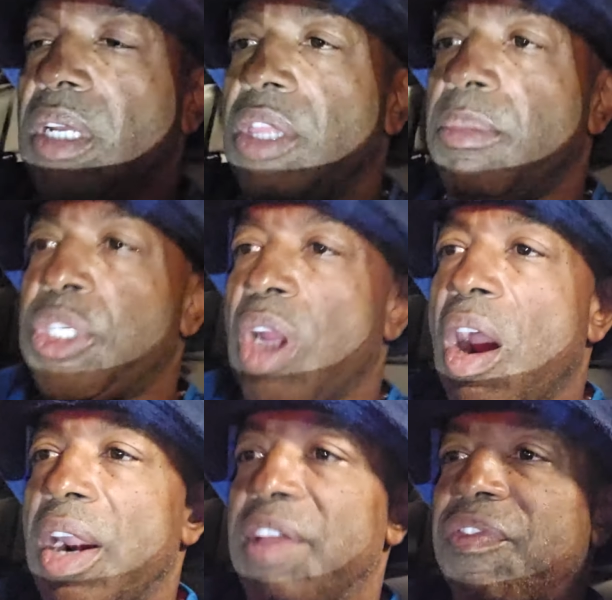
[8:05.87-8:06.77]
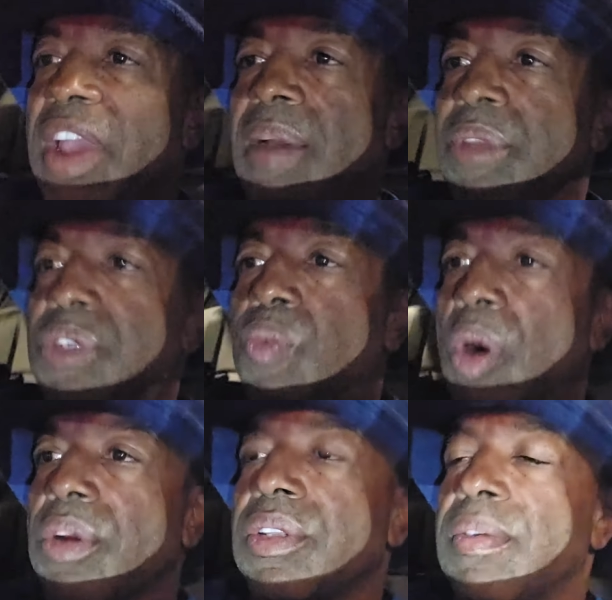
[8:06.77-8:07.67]
in the majority of families,
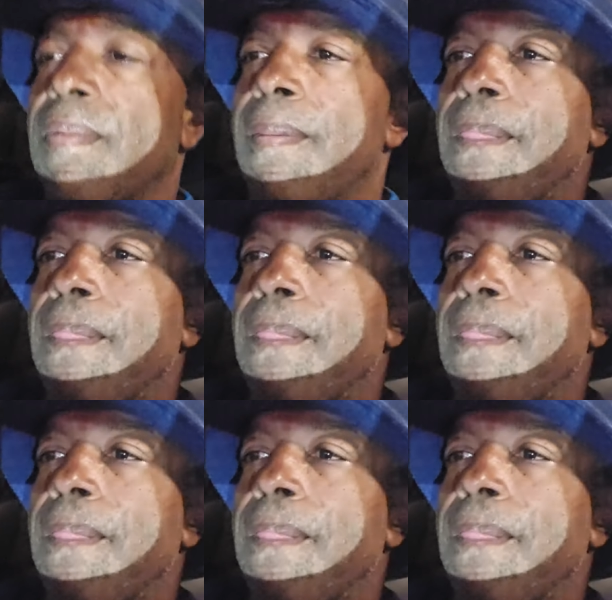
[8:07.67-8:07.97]
worked.